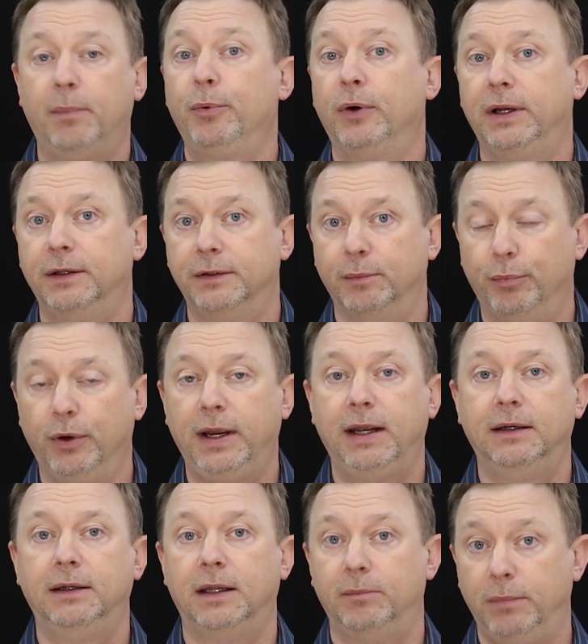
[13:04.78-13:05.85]
operate in the
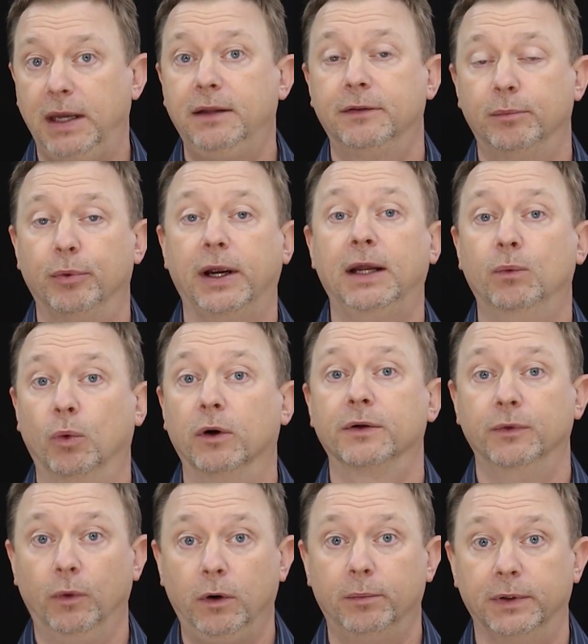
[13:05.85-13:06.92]
brain and make the brain
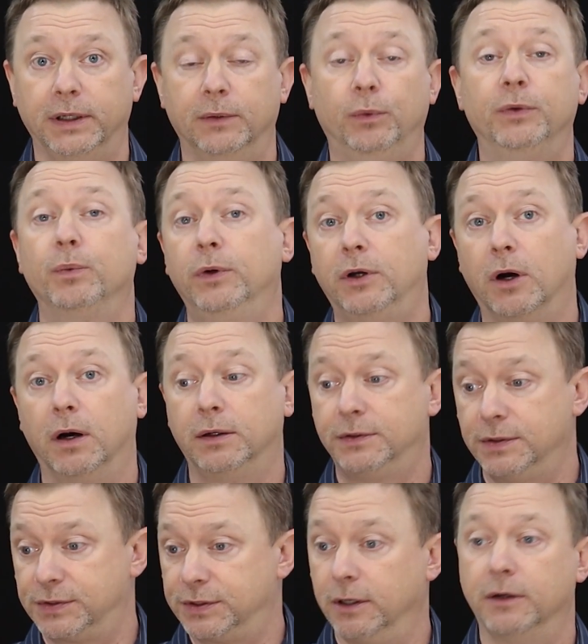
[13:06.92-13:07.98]
work normally with regard
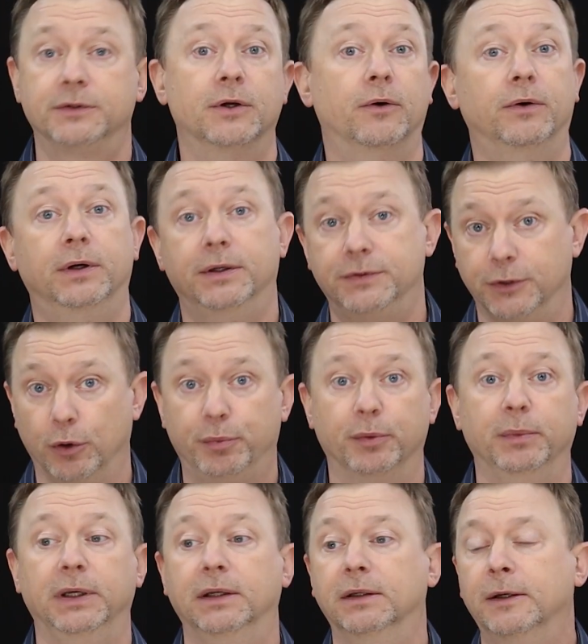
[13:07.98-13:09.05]
to serotonin and
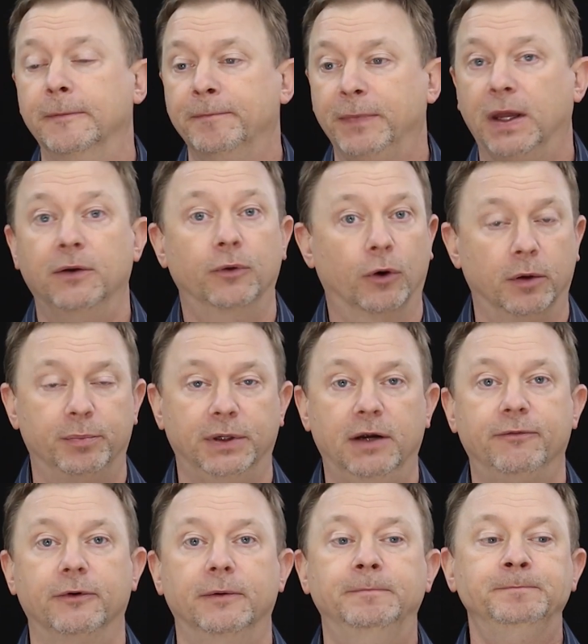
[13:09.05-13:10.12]
dopamine and
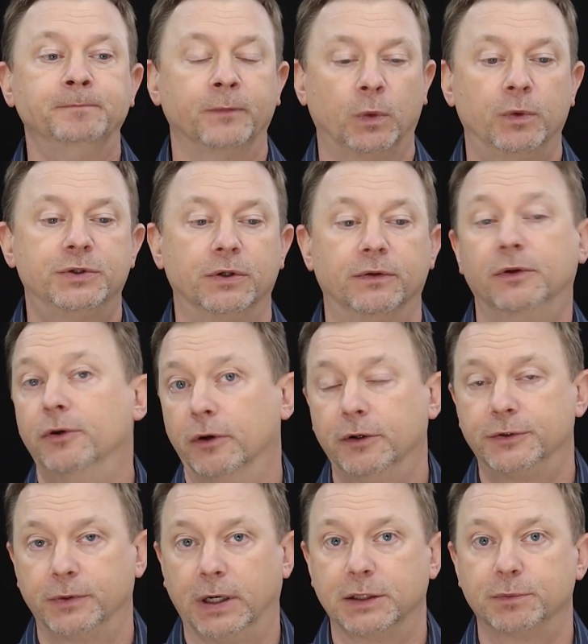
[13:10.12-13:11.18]
norepinephrine, which are the
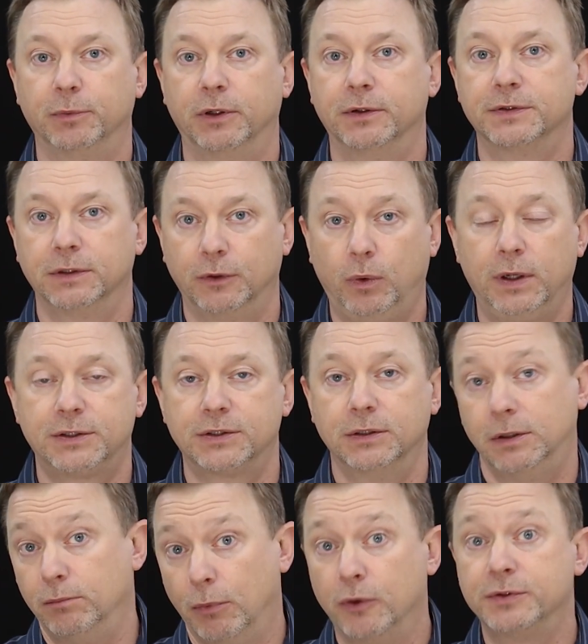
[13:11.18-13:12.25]
neurotransmitters in
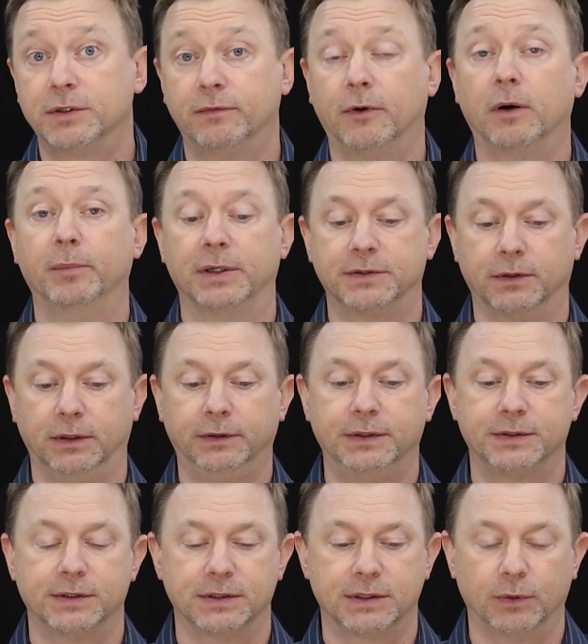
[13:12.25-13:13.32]
question in most of our mental
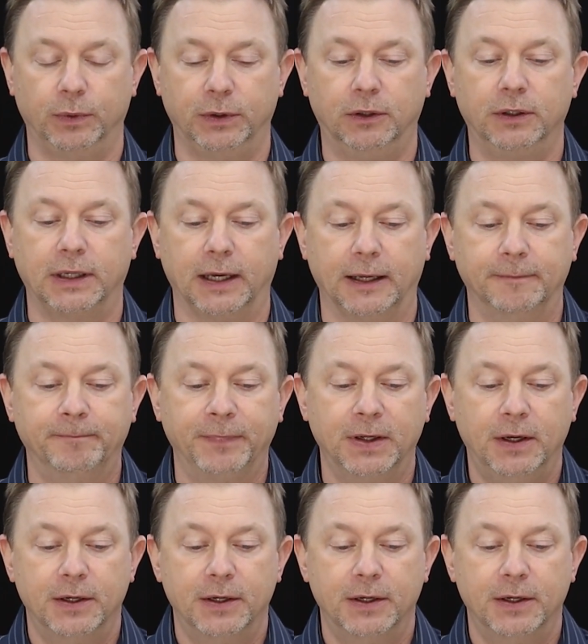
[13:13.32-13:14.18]
illnesses that we look at.